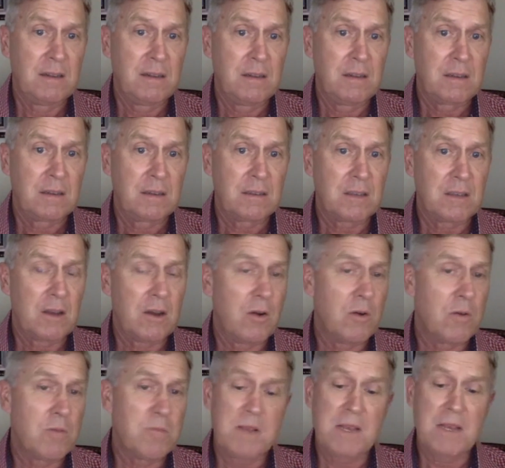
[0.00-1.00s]

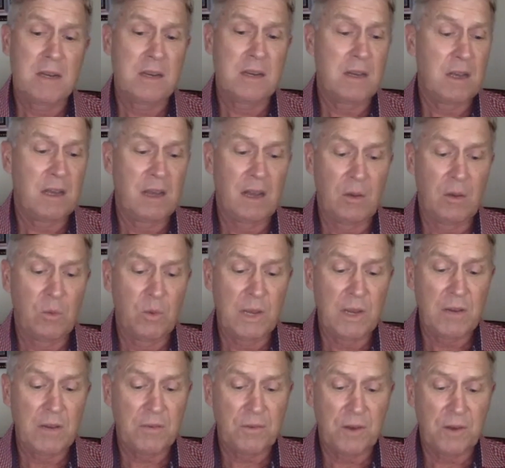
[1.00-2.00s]
So, in a, a
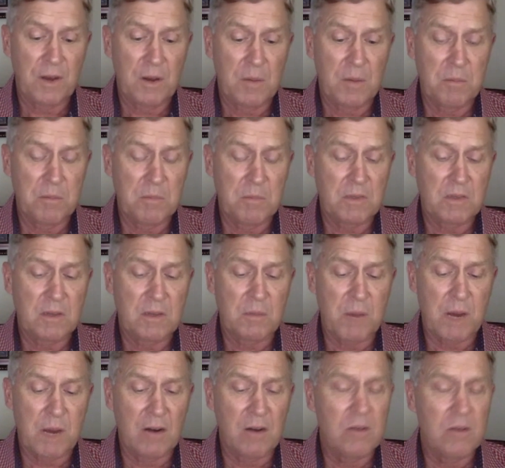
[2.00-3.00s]
week from
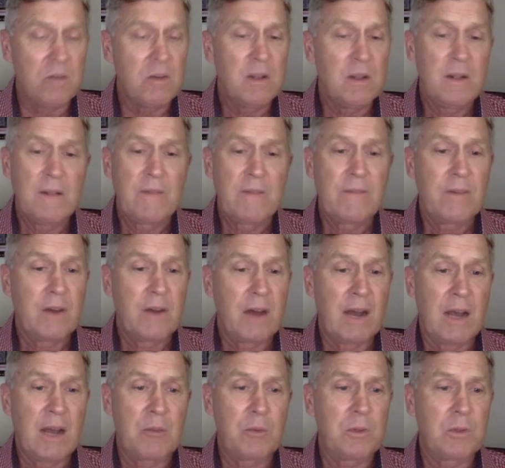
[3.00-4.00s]
tomorrow,
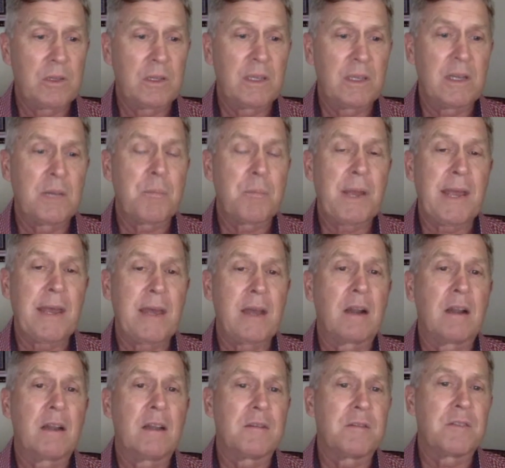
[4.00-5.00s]
I will lead a
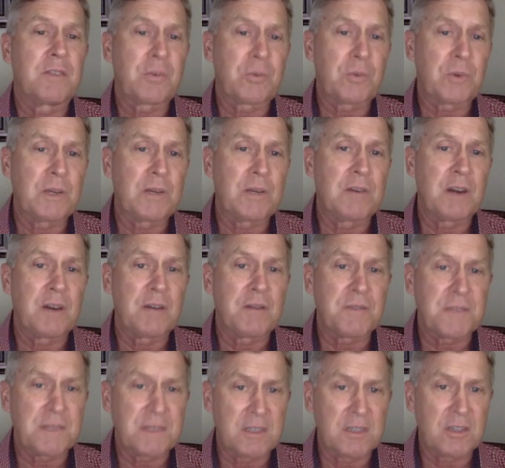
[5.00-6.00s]
panel of three of our
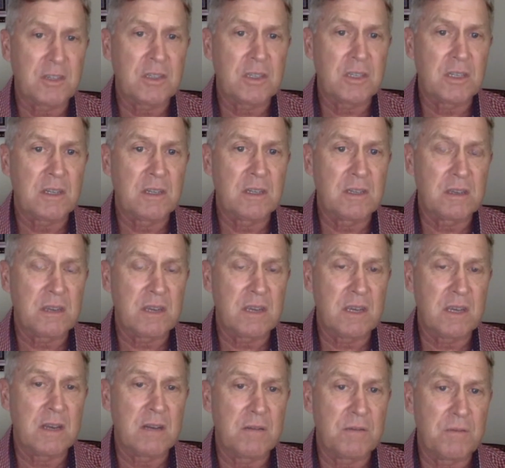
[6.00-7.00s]
physicians
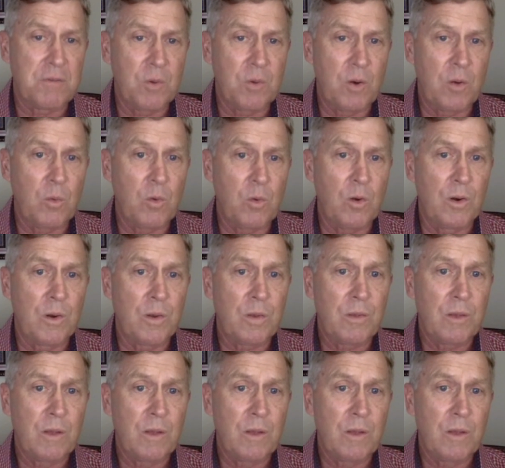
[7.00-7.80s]
in Fort Worth